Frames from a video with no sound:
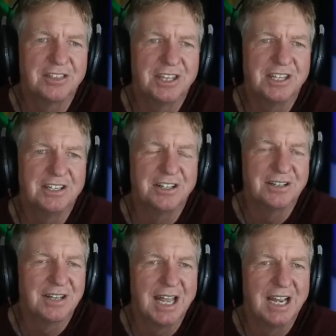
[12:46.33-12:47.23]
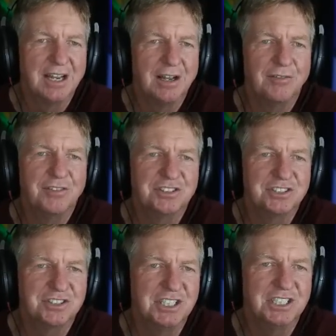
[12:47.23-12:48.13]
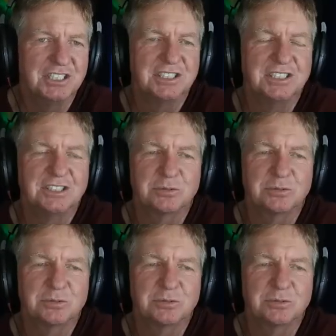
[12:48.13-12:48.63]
the delay of the seasons.